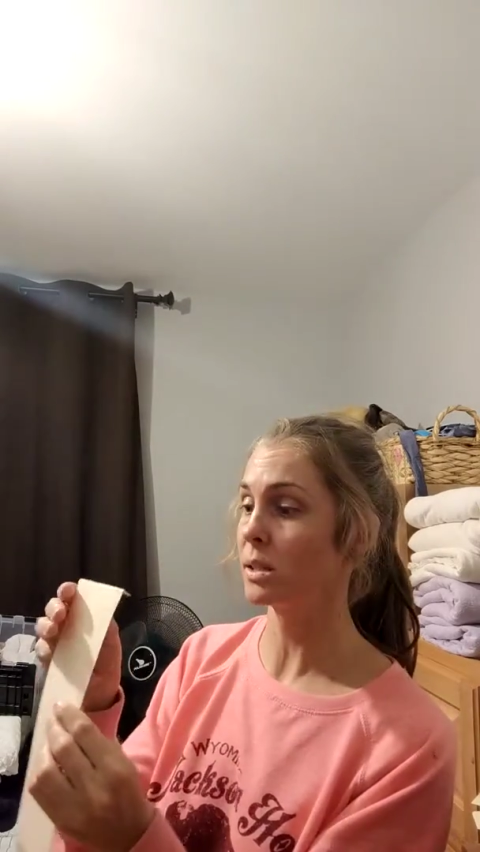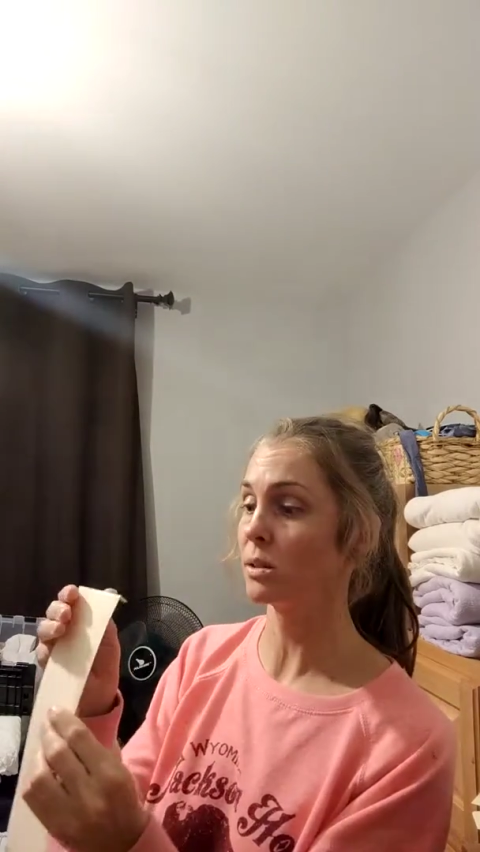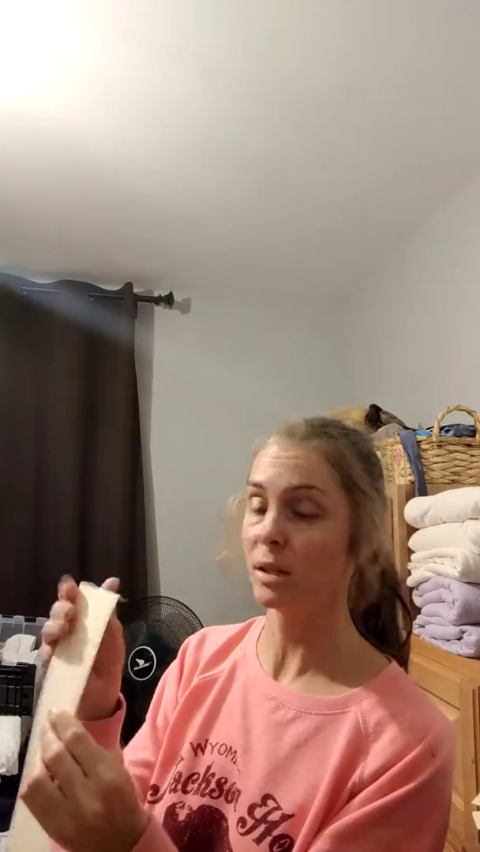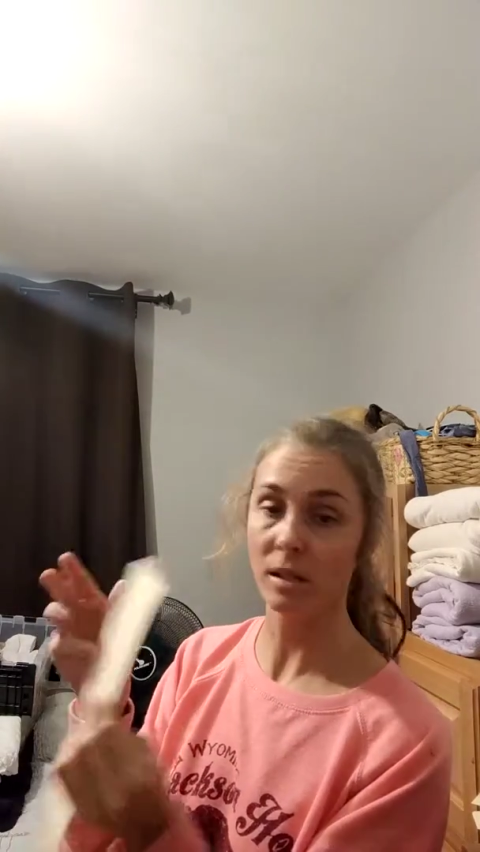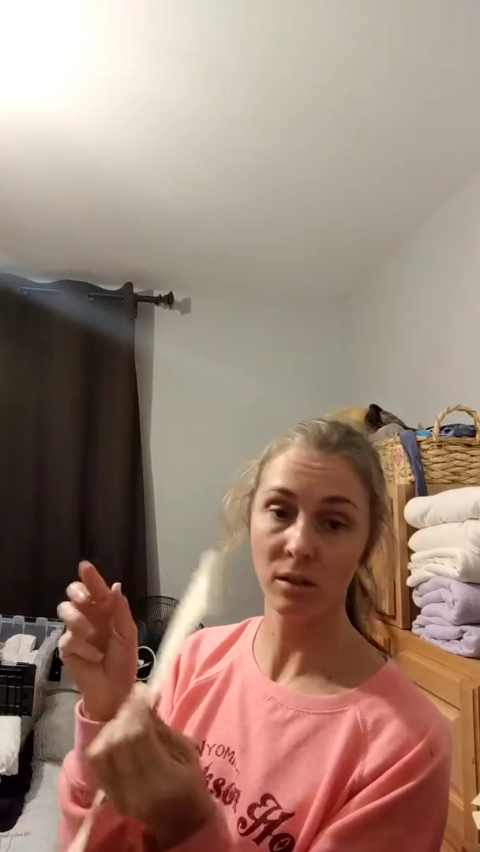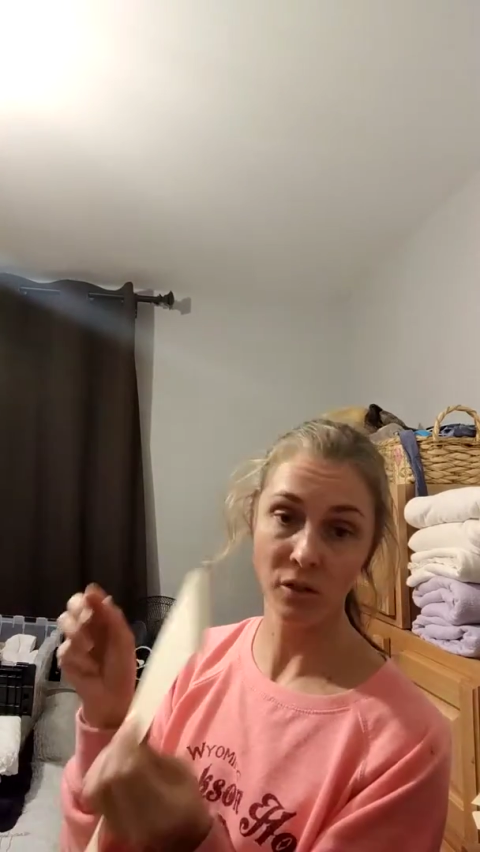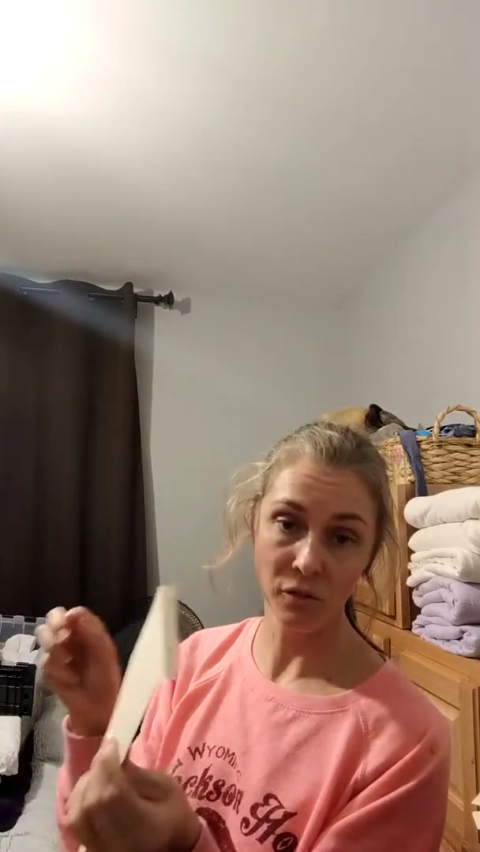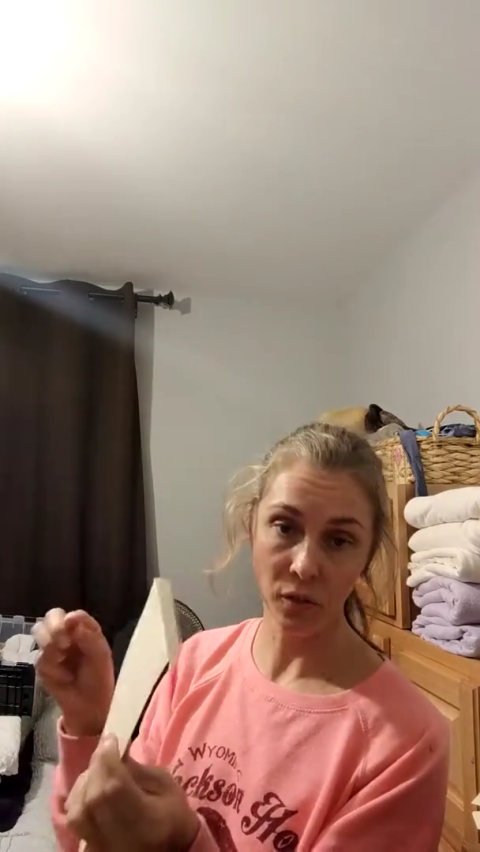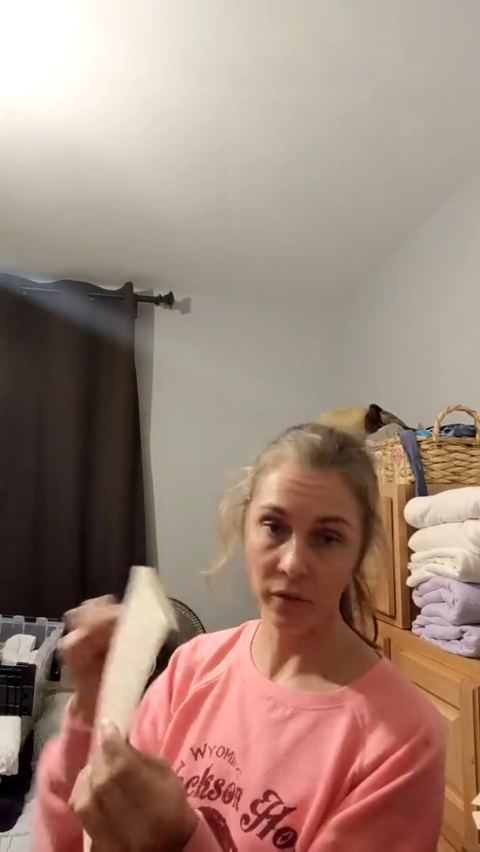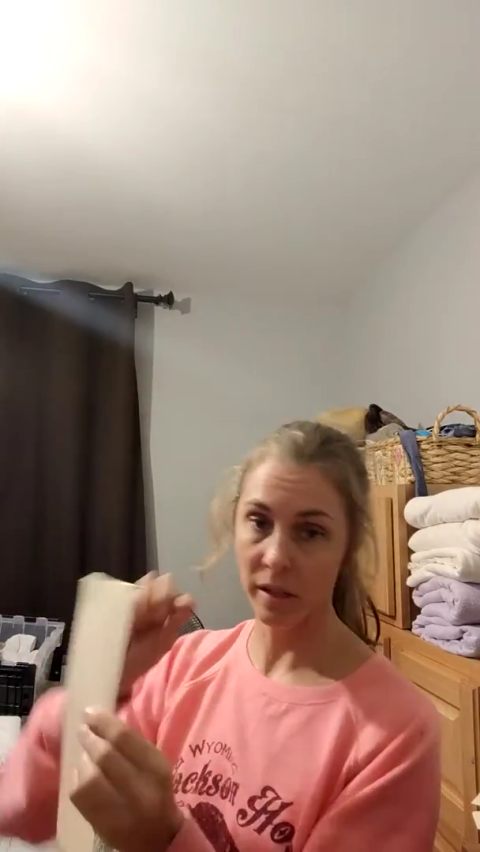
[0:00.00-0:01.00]
doing a little
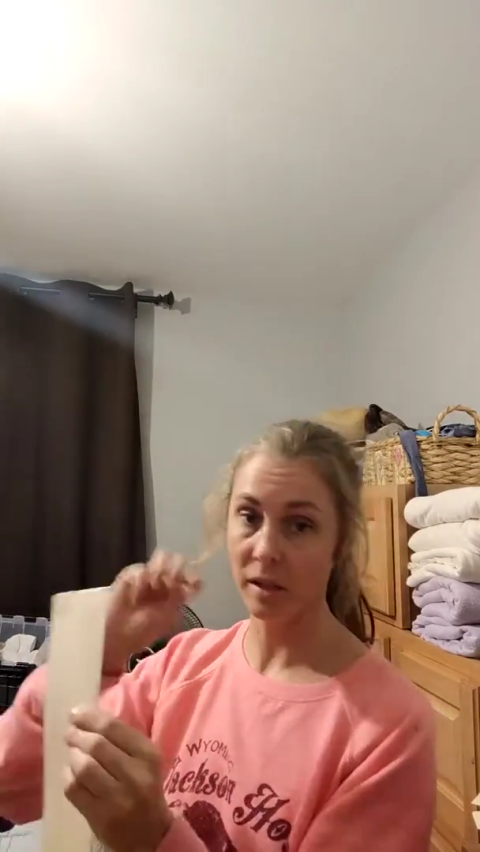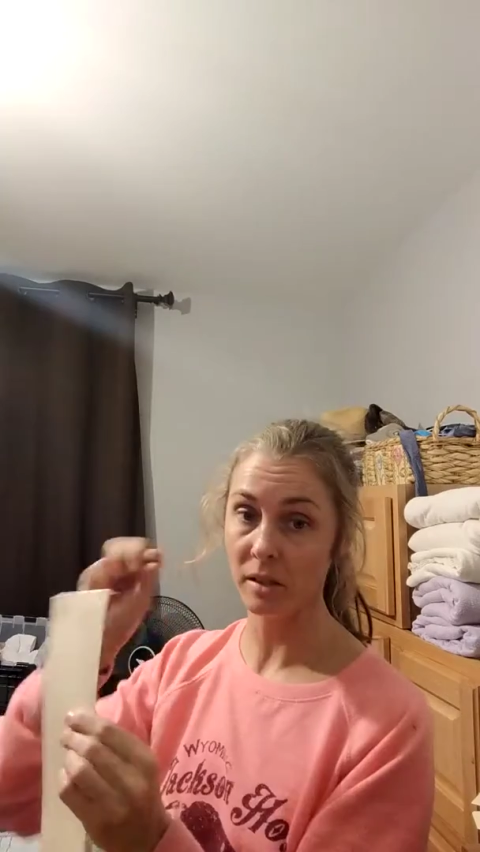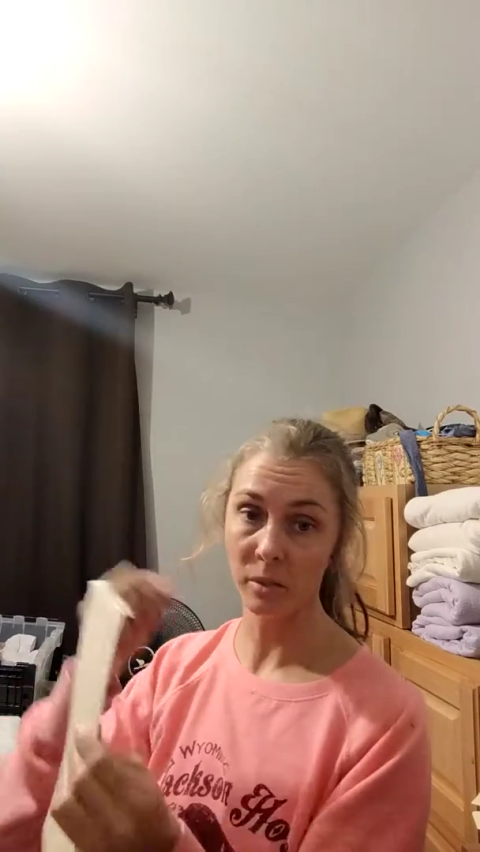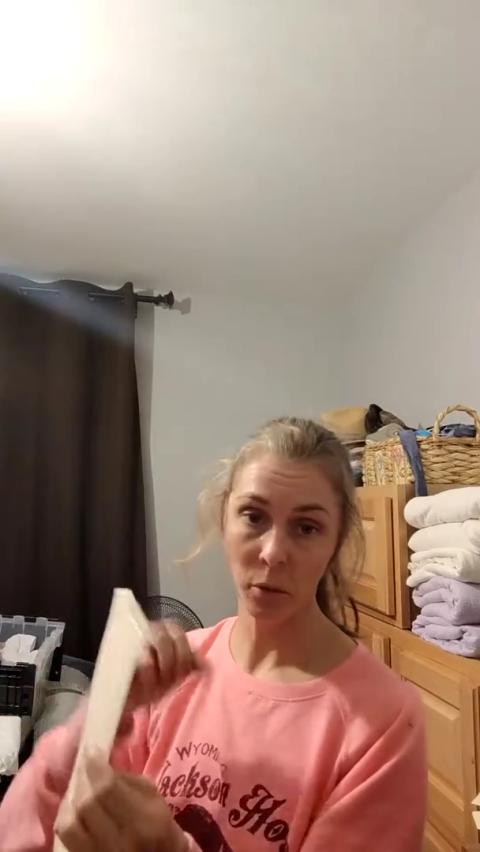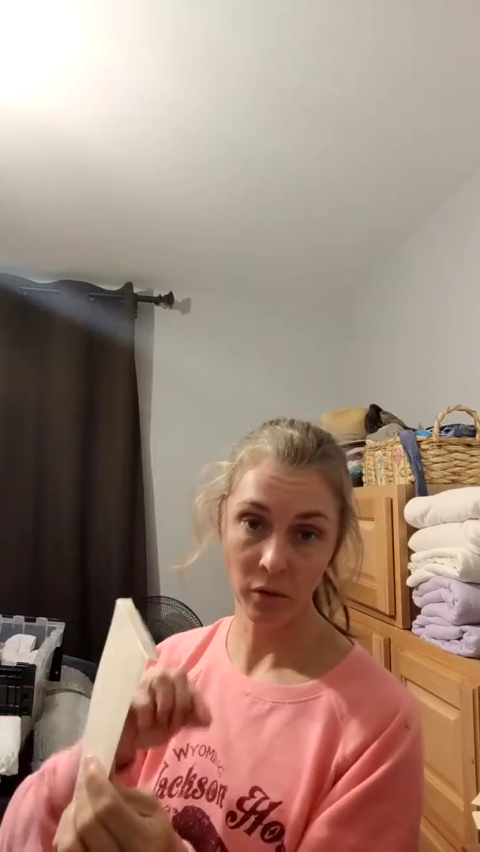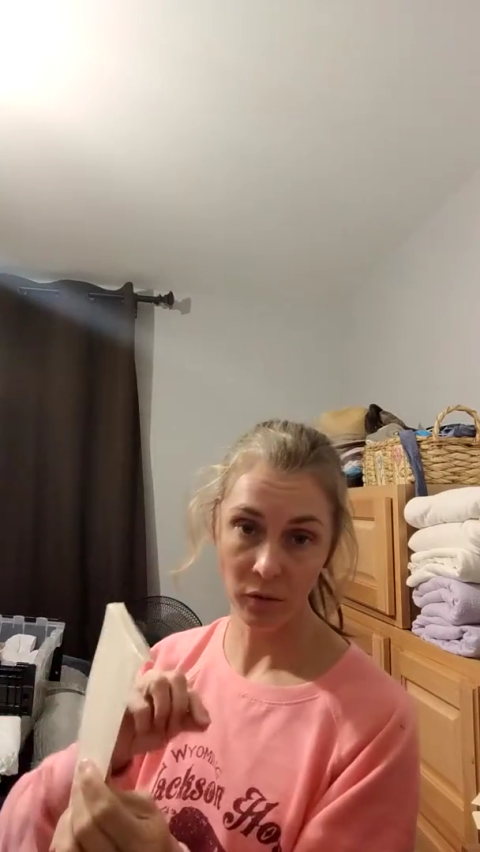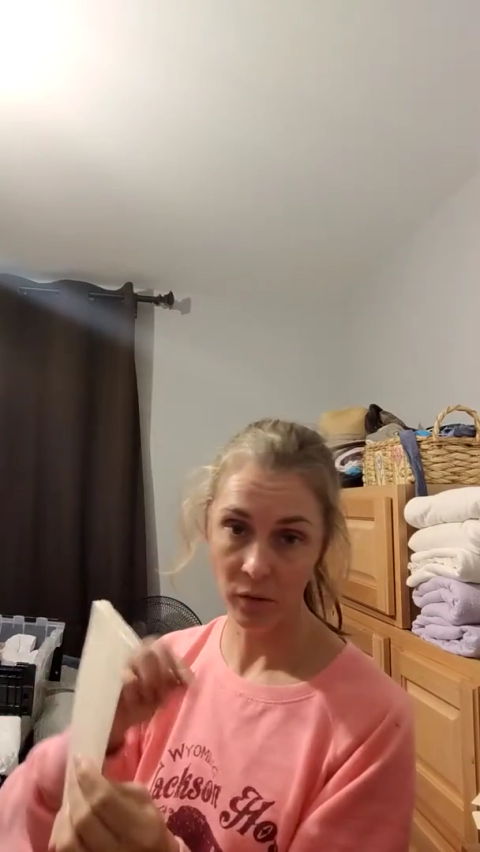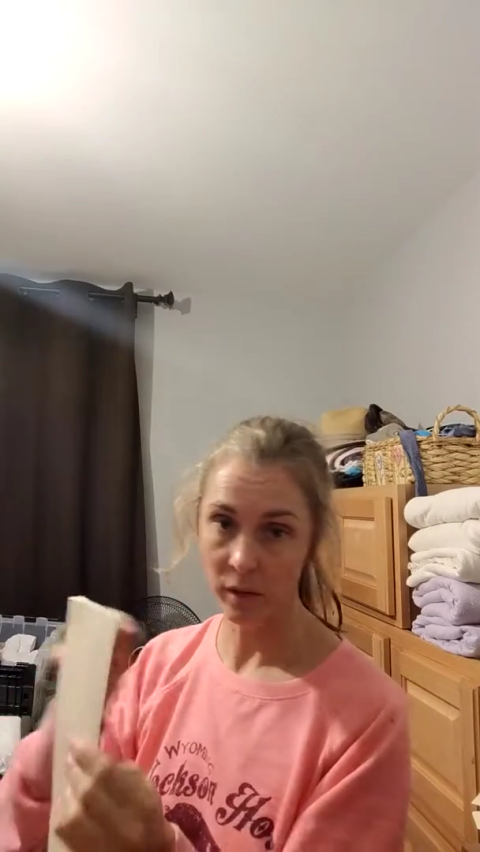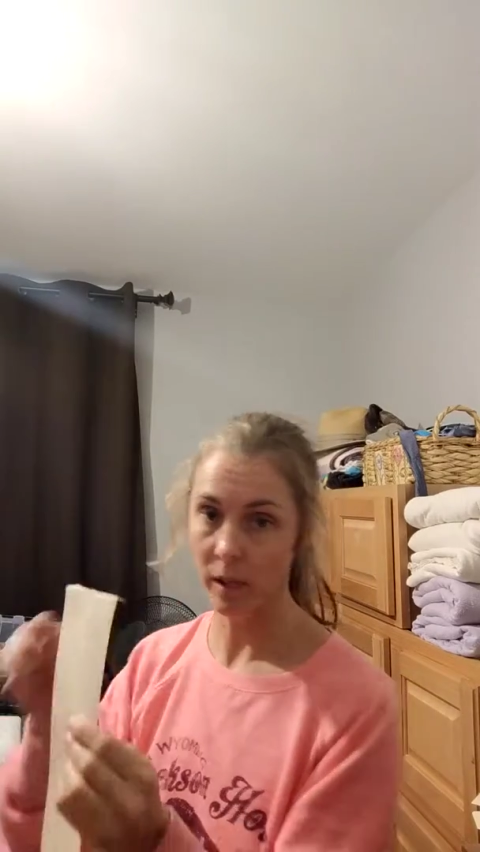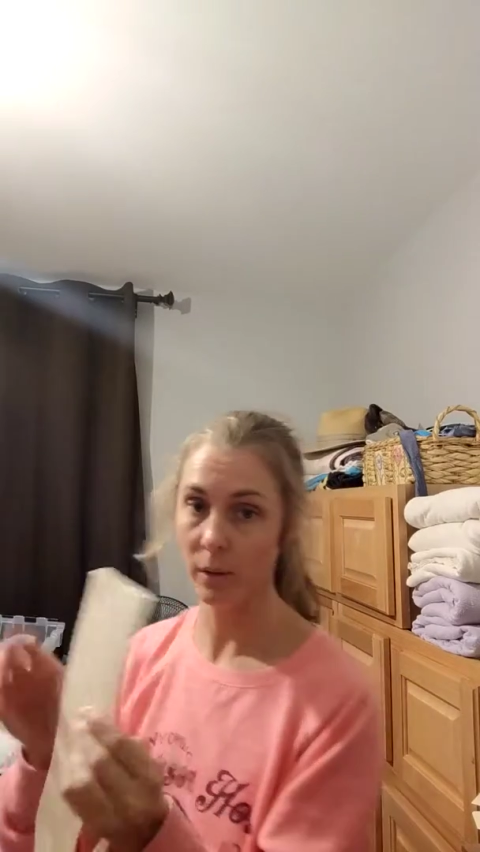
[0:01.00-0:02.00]
folding, a little more
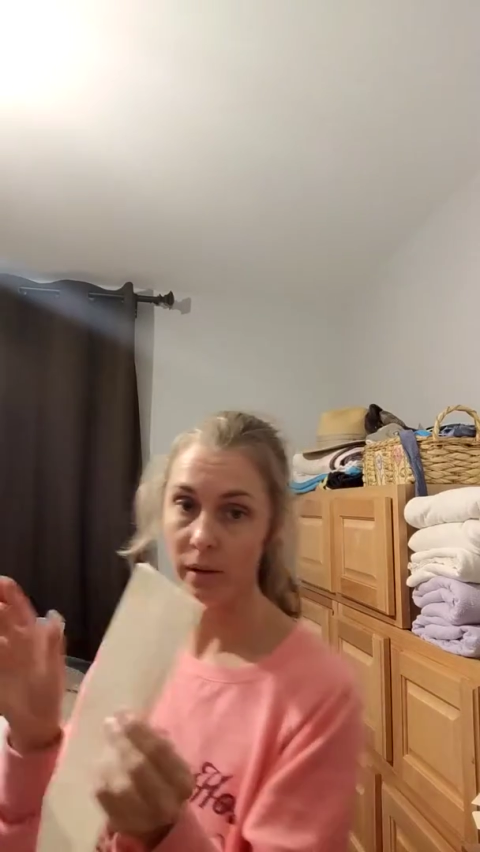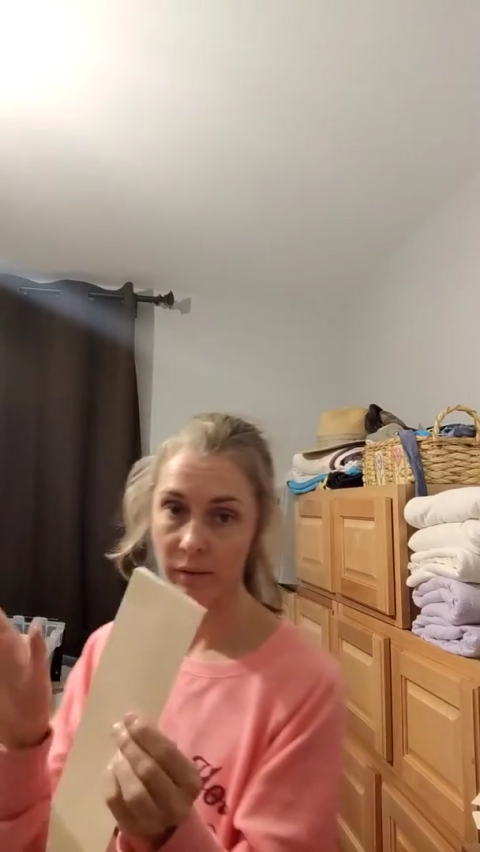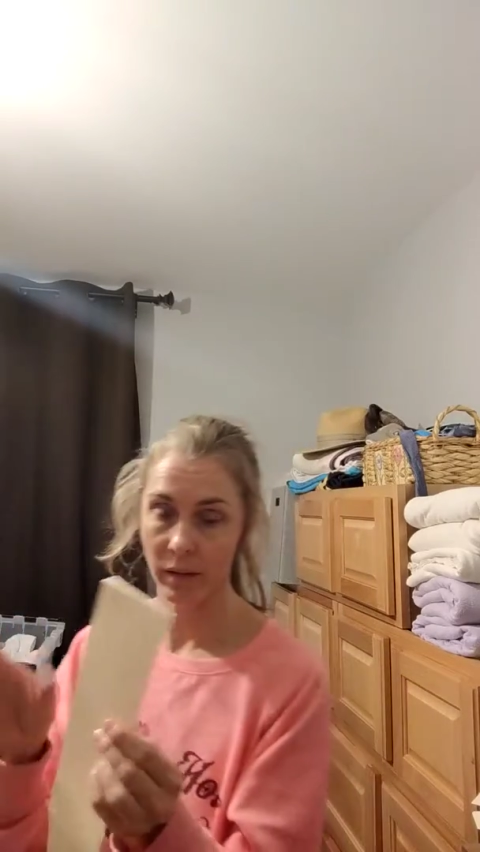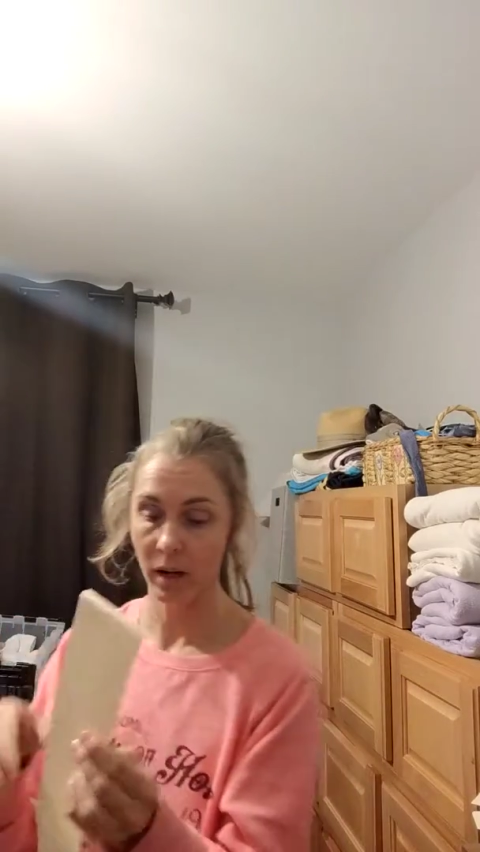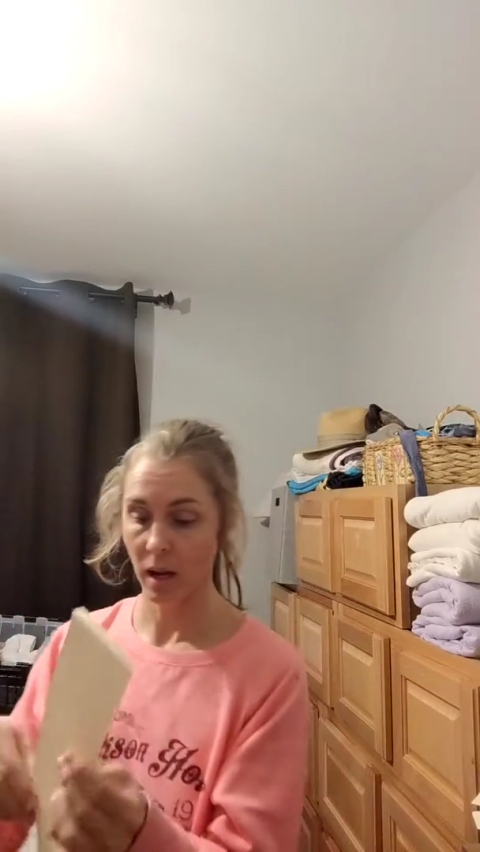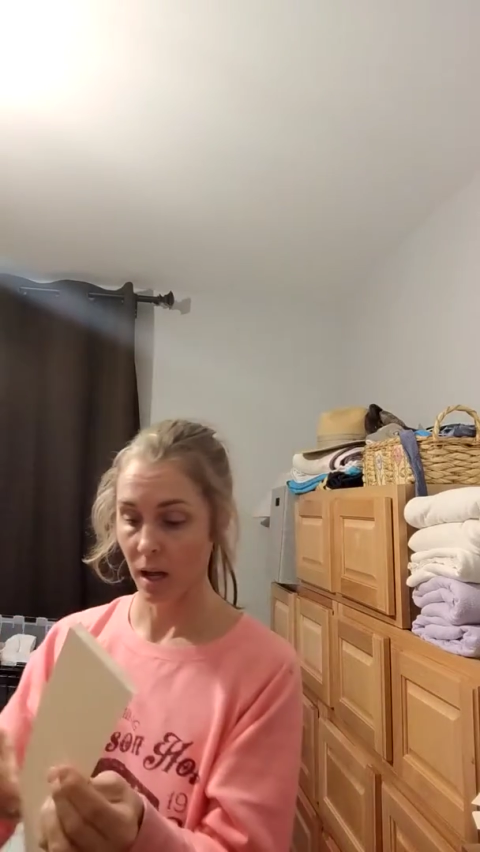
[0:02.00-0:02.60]
folding, whatever.